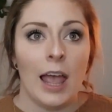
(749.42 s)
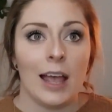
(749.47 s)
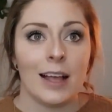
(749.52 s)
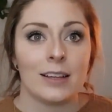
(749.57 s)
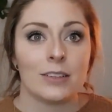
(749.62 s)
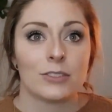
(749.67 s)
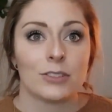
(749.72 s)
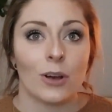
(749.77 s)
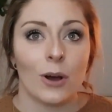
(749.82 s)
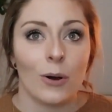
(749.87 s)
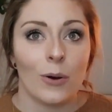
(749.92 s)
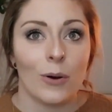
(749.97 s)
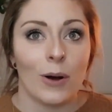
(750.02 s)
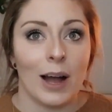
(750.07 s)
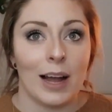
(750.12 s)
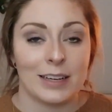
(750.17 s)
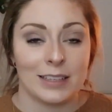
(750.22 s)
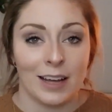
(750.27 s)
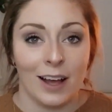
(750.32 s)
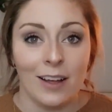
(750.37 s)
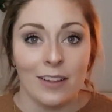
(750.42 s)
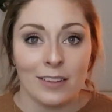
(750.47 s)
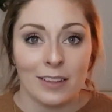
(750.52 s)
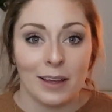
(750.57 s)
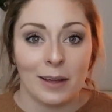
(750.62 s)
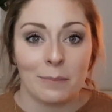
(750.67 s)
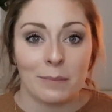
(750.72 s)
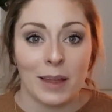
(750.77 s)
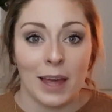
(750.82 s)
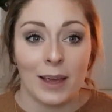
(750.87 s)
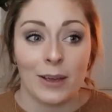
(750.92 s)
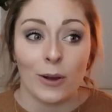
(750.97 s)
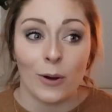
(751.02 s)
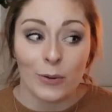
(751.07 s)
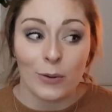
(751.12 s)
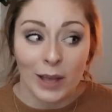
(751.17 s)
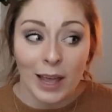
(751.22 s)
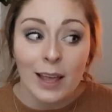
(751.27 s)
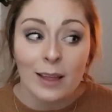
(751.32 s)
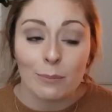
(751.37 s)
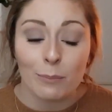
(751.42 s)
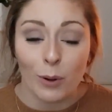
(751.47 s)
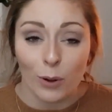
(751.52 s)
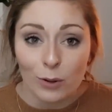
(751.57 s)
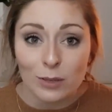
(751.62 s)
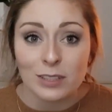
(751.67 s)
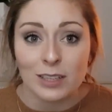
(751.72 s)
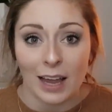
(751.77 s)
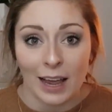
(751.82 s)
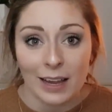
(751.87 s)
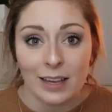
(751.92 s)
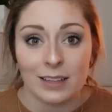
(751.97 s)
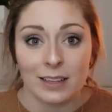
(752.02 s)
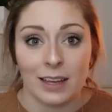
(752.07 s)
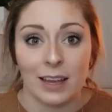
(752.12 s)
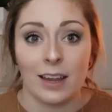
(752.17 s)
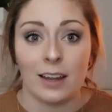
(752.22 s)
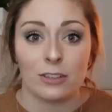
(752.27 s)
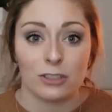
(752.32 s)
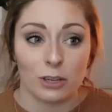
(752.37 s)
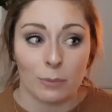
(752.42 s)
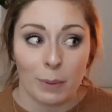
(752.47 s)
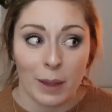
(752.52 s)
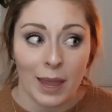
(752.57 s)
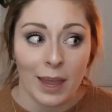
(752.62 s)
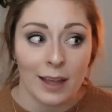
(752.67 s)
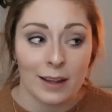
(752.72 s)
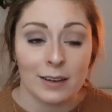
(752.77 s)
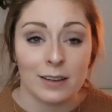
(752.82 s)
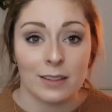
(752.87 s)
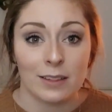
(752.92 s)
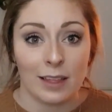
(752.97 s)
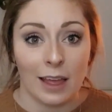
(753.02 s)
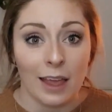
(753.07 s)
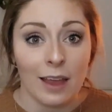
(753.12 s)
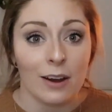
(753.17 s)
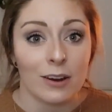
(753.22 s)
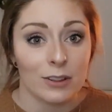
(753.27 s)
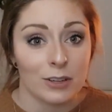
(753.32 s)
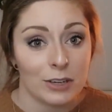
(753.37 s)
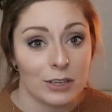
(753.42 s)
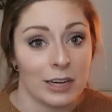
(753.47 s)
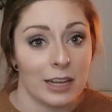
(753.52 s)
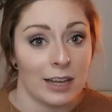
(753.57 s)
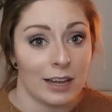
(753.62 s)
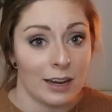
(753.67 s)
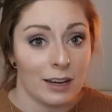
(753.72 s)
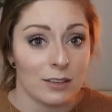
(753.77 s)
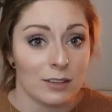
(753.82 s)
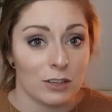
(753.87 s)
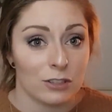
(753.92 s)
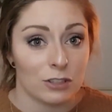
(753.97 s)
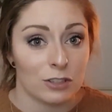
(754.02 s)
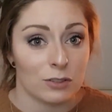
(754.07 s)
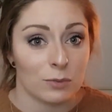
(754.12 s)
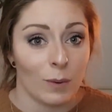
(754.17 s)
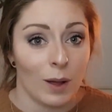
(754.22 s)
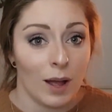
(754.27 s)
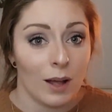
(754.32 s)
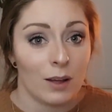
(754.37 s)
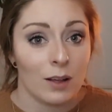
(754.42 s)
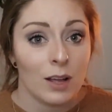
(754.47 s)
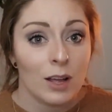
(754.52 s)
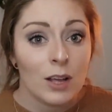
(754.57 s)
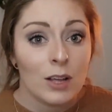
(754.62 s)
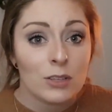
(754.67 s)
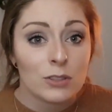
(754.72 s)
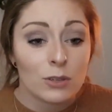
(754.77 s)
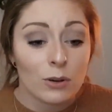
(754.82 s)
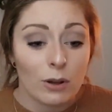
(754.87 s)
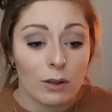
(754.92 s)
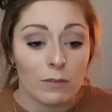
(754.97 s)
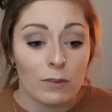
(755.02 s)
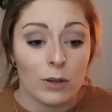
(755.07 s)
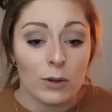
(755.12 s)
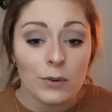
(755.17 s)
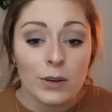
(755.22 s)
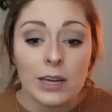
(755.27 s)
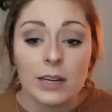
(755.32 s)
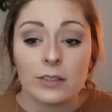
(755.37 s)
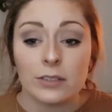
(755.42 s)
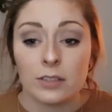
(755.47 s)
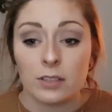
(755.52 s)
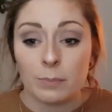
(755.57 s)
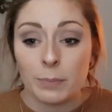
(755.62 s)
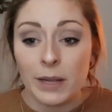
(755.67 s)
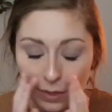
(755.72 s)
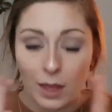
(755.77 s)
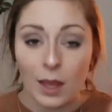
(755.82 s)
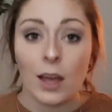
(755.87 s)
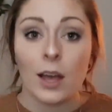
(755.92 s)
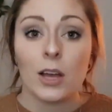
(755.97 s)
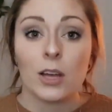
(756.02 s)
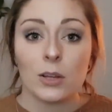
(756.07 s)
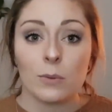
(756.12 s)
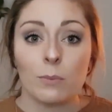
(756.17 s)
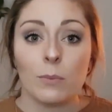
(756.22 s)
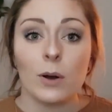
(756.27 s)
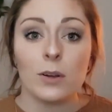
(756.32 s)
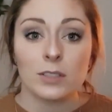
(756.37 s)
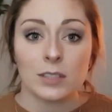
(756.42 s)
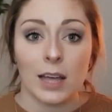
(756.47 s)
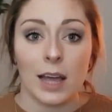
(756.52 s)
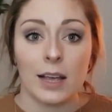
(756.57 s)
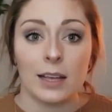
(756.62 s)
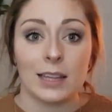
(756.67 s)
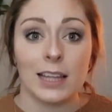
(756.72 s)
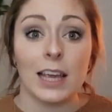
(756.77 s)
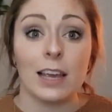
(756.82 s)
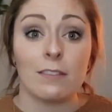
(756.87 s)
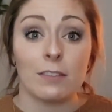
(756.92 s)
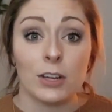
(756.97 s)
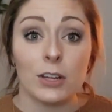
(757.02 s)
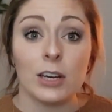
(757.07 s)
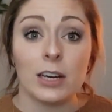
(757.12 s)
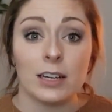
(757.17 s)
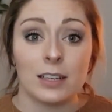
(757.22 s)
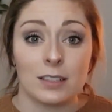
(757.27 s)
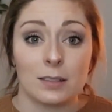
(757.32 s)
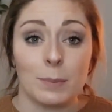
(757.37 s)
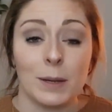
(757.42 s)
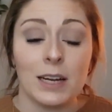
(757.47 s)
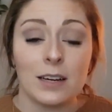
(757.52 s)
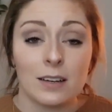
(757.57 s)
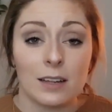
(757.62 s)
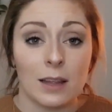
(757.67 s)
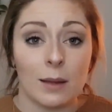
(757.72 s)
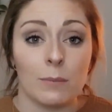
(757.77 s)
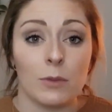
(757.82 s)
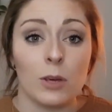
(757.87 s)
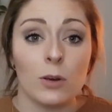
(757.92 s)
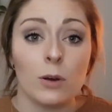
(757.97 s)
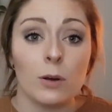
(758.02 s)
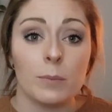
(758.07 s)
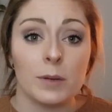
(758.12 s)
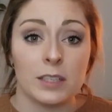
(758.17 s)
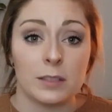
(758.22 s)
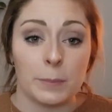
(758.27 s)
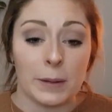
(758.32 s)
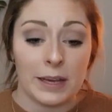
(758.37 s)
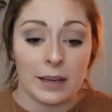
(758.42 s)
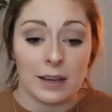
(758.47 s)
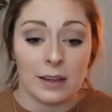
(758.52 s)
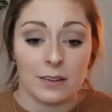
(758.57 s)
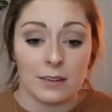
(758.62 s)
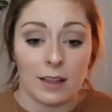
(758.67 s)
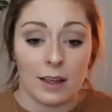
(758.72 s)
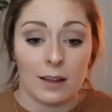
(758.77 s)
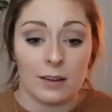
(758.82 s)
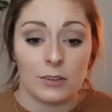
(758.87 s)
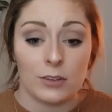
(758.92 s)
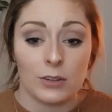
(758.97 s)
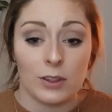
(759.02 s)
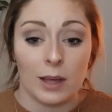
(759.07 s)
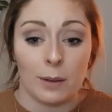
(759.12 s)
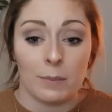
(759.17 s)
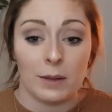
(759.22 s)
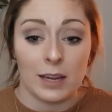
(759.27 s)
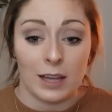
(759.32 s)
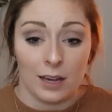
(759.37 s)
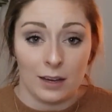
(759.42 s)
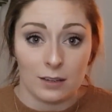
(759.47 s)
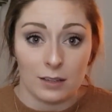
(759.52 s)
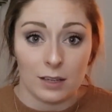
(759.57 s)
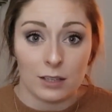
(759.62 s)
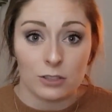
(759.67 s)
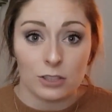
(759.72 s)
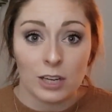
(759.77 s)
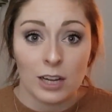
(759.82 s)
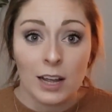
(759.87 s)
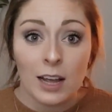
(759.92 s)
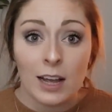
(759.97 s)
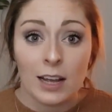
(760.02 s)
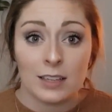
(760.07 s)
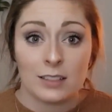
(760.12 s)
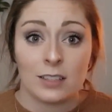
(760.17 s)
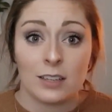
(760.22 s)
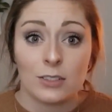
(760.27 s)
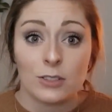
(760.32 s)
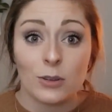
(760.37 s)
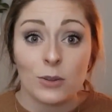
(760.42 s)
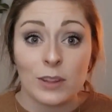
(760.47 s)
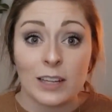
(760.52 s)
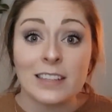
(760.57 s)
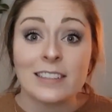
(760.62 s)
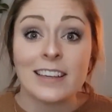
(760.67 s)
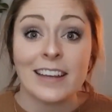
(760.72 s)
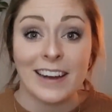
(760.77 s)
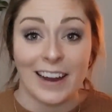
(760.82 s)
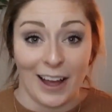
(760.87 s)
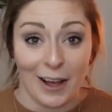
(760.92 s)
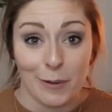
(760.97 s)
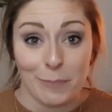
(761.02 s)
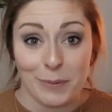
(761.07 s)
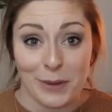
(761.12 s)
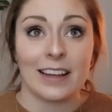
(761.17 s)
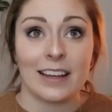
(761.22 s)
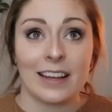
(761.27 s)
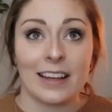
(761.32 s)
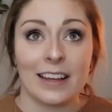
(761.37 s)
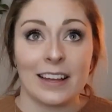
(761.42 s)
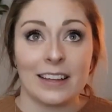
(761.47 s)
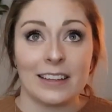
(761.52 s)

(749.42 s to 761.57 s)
So I tell them like, okay, most likely in Japan, they are learning English as well. So if you need to speak to them, most likely if you need to speak to them, you will be speaking to them in English. I said, so this can help you.